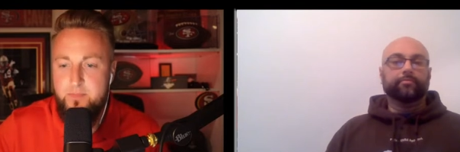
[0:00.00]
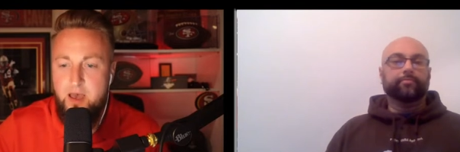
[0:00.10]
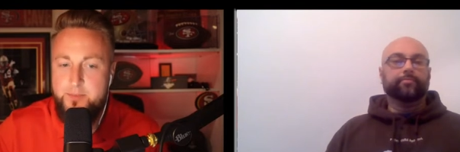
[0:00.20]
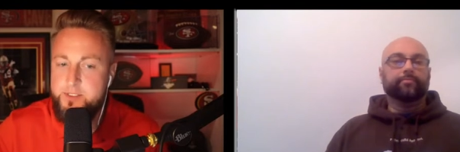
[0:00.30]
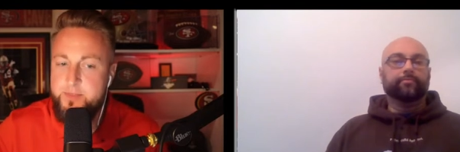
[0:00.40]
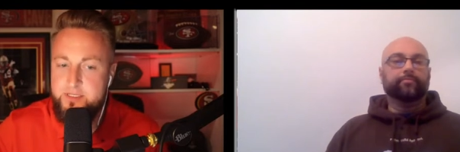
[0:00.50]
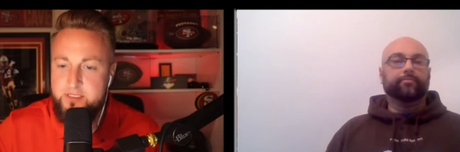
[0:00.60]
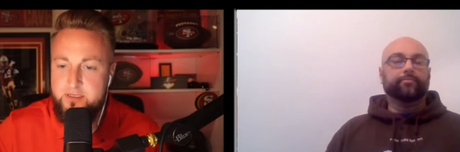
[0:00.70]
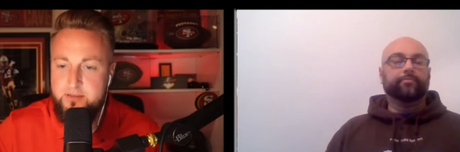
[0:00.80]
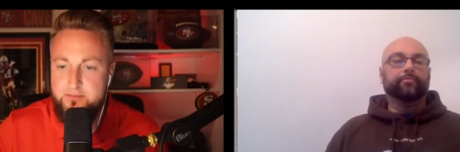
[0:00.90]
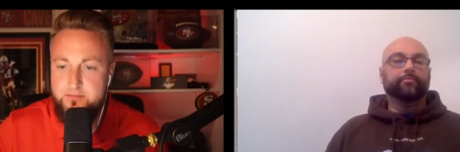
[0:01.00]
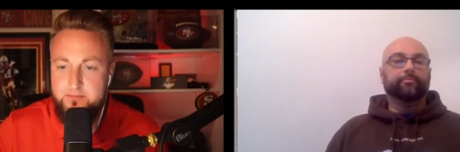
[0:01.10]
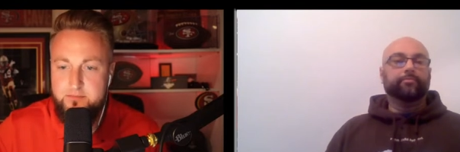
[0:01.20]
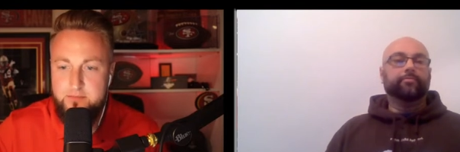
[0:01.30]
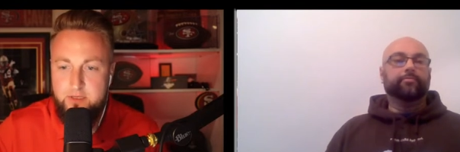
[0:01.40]
Speaker 1: optimistic.
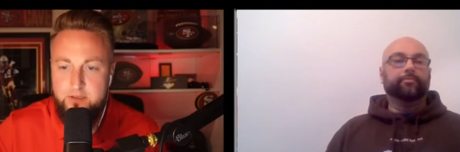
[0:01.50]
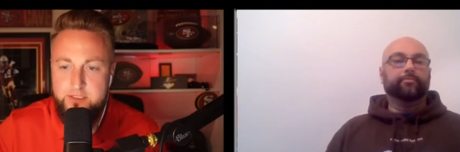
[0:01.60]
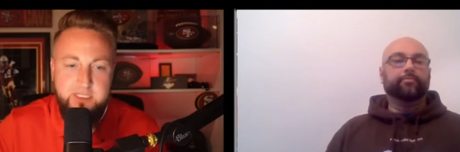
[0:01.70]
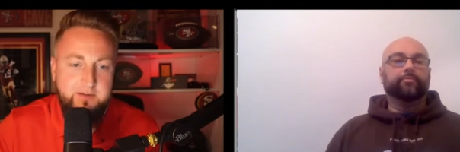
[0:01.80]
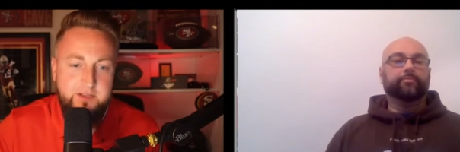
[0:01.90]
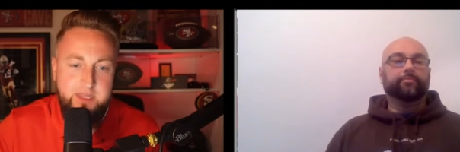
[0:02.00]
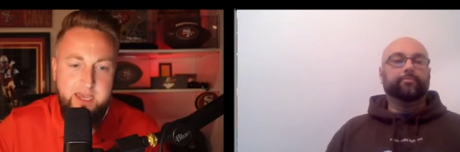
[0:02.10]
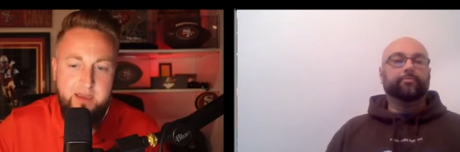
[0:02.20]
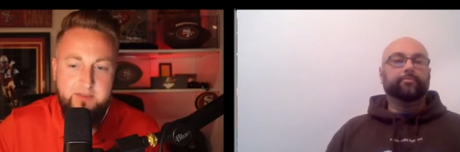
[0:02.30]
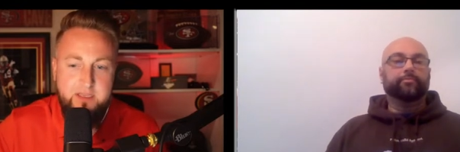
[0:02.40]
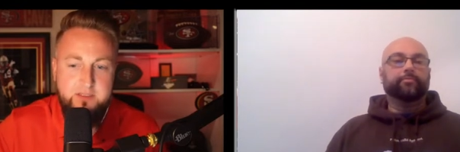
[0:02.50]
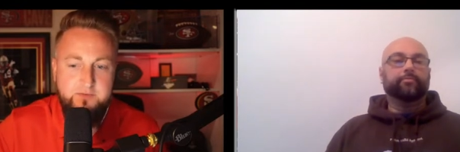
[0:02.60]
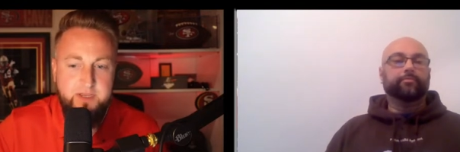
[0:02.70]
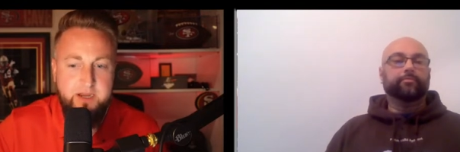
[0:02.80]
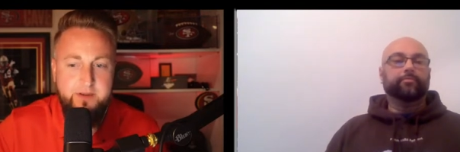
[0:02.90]
I'll just leave it at that. I think it's
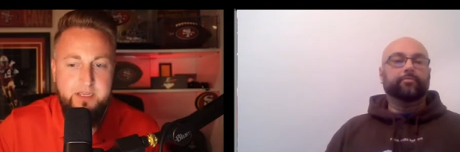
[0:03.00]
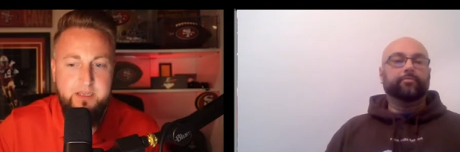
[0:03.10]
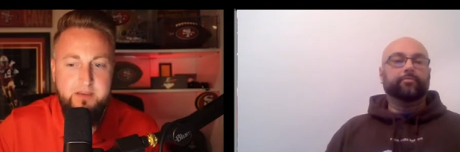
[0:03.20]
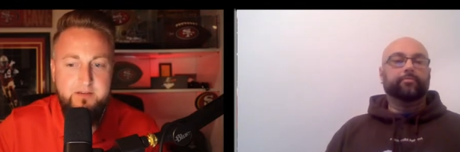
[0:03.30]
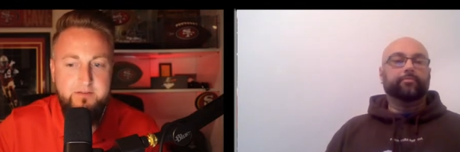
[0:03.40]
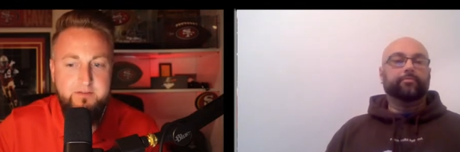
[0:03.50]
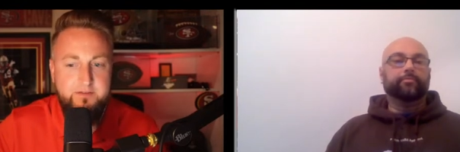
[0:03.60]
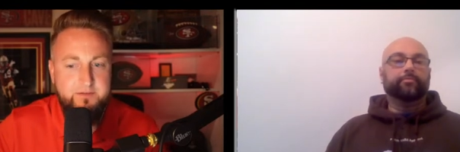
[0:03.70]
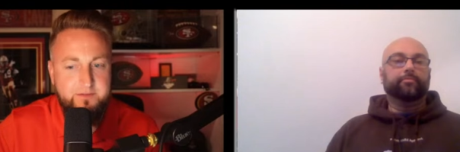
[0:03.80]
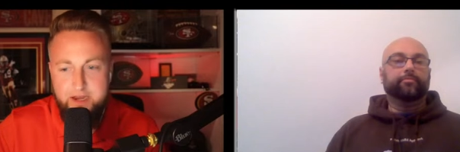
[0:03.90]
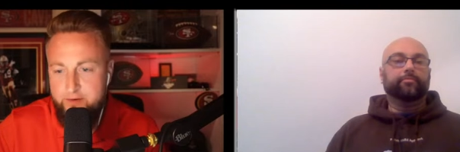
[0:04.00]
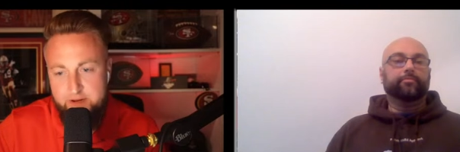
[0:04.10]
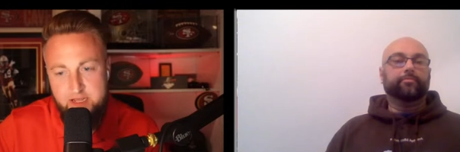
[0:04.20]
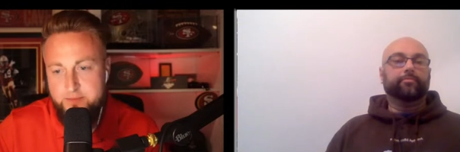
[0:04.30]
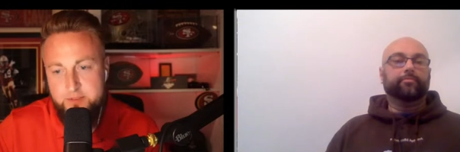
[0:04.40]
very, very
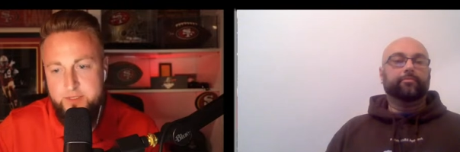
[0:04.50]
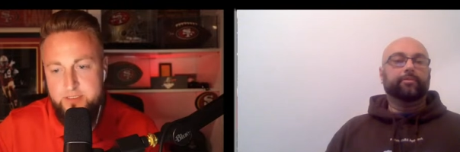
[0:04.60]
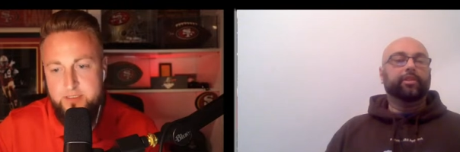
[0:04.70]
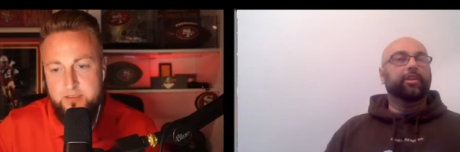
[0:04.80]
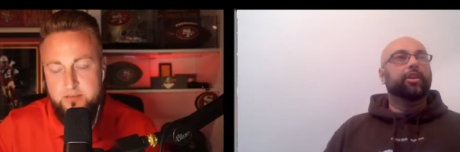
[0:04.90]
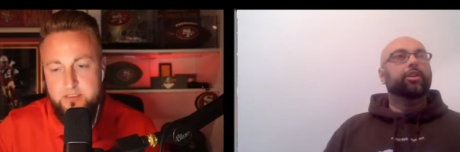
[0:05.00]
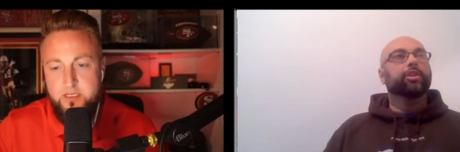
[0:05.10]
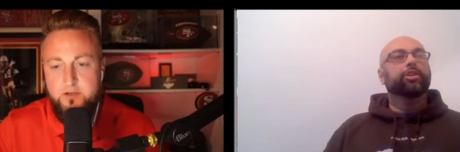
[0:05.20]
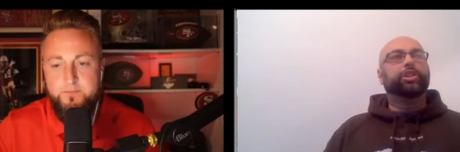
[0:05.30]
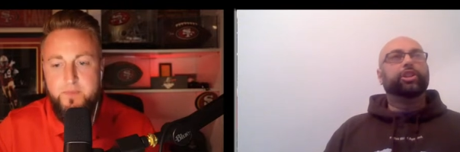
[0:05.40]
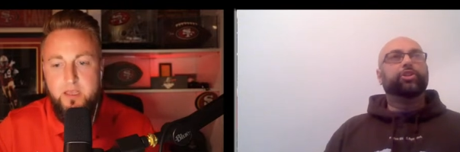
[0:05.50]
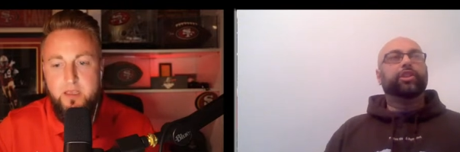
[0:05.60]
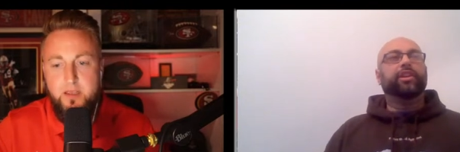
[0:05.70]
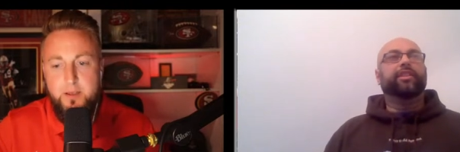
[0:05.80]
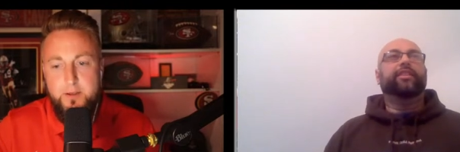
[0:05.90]
optimistic. So
Speaker 2: do you
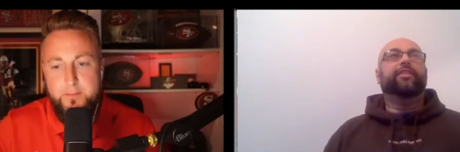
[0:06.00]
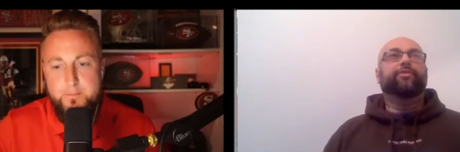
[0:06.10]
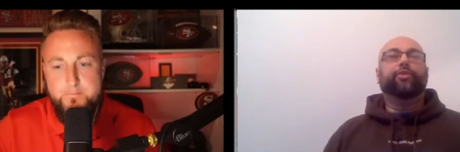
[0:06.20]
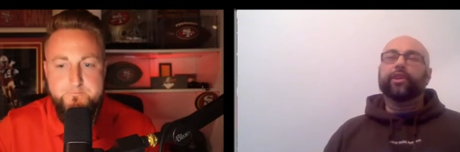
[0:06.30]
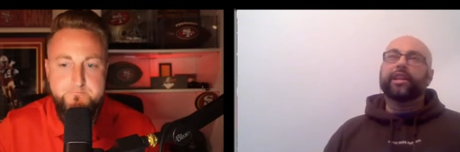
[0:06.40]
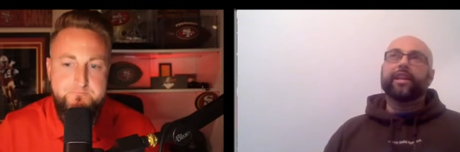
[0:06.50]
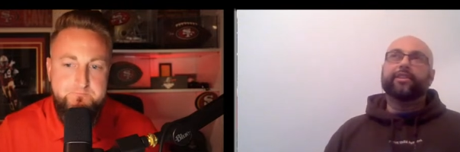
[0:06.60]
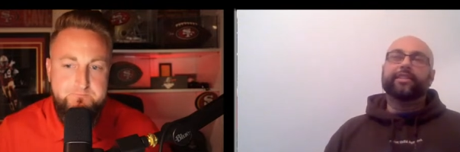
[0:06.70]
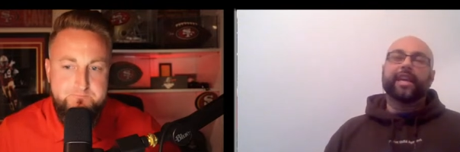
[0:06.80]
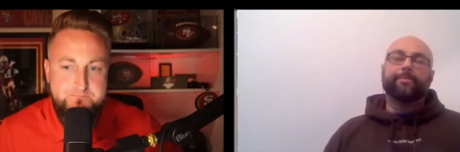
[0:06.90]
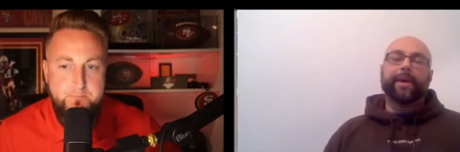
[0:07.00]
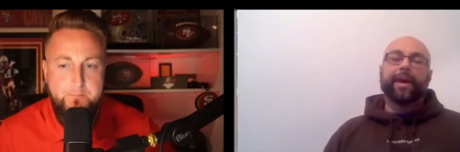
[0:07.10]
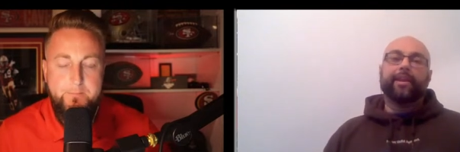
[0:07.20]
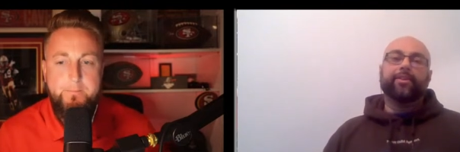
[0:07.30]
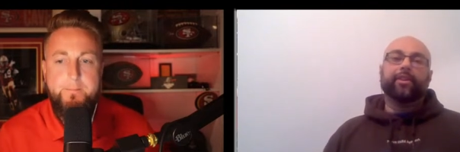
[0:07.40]
think that the forty-niners stand
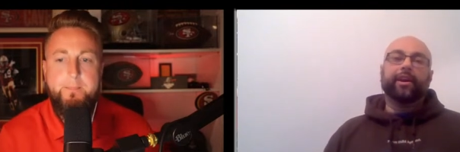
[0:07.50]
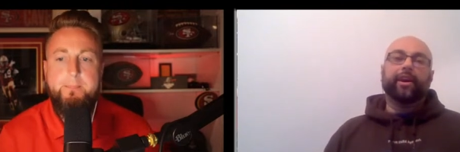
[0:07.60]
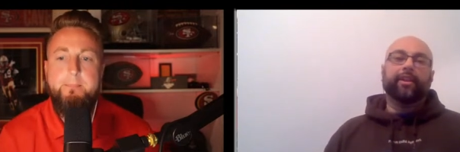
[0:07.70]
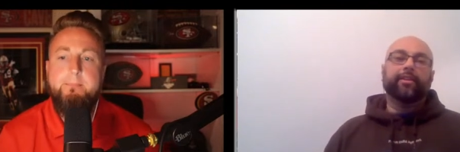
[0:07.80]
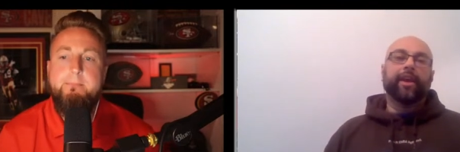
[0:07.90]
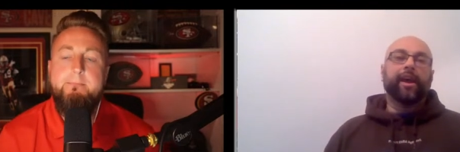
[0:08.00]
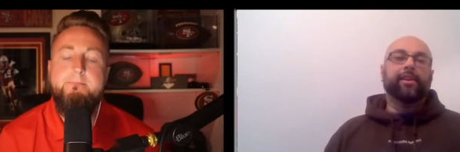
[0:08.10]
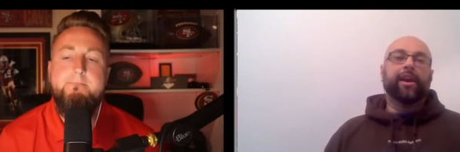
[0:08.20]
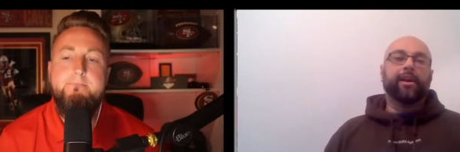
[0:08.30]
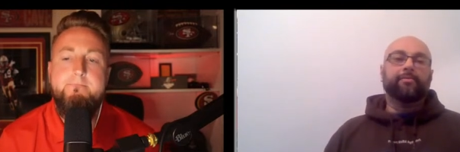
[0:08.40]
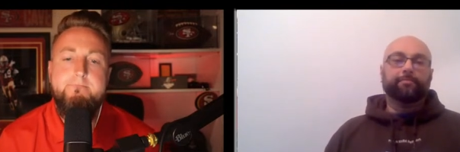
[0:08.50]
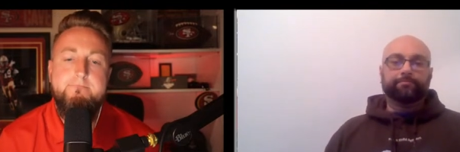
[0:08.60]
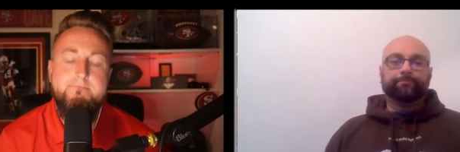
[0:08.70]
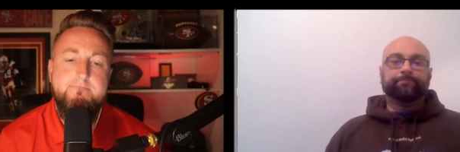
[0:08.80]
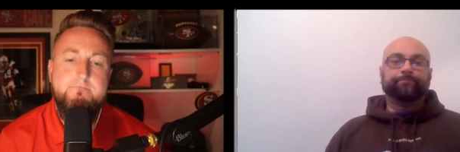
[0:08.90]
pat at, at ninety-nine?
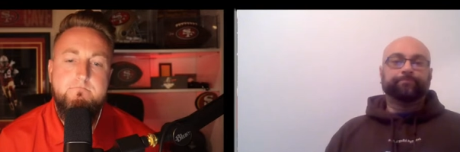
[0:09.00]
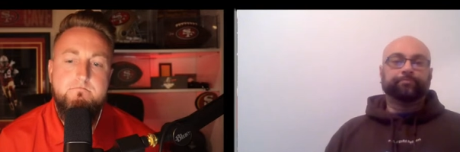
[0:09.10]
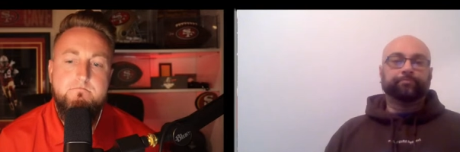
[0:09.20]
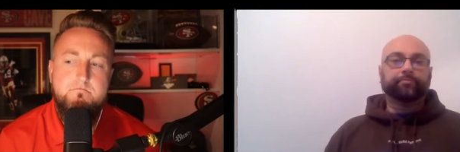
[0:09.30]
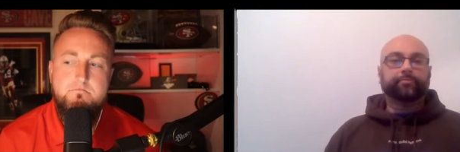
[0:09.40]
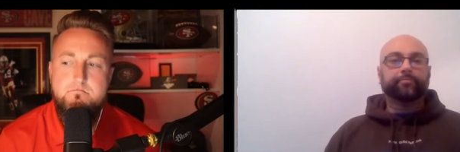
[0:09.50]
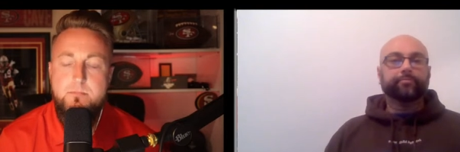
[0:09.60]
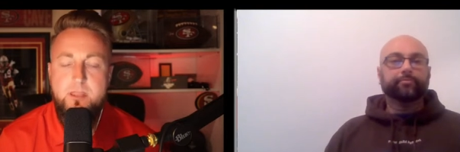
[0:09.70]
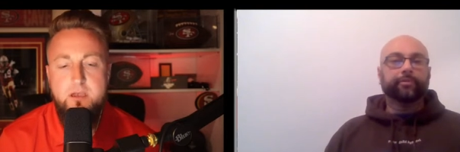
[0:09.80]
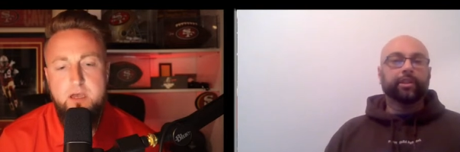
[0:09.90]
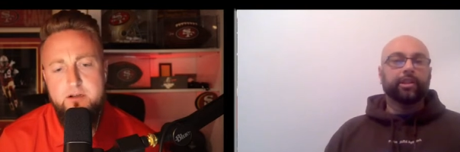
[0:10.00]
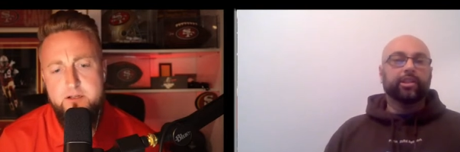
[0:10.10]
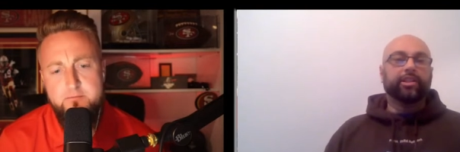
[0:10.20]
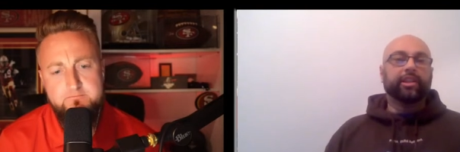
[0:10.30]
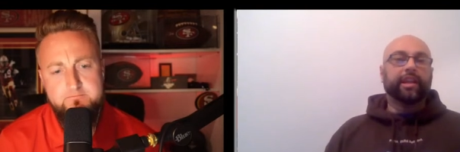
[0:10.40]
I don't
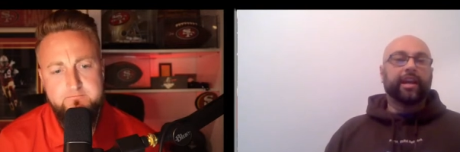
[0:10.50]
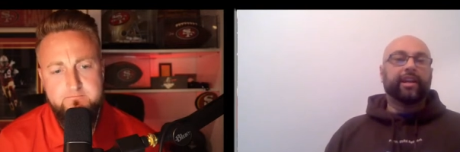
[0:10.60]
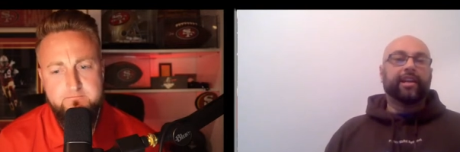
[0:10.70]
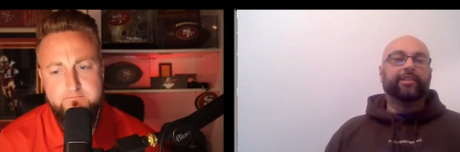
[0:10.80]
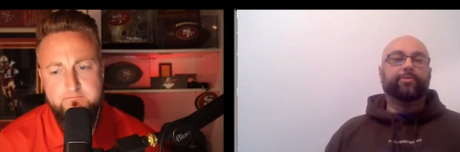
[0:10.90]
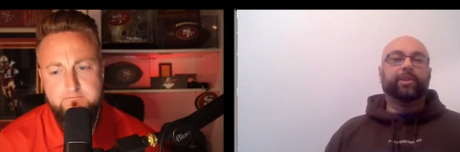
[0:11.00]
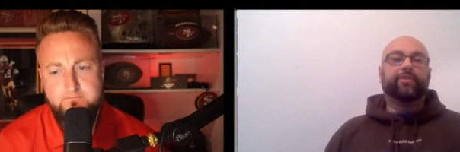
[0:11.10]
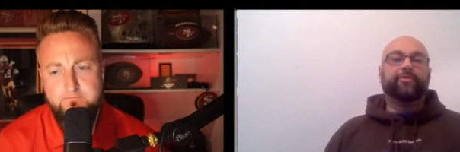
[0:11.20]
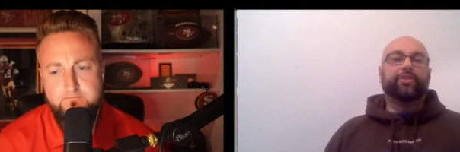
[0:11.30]
know. Do you think ninety-nine is where their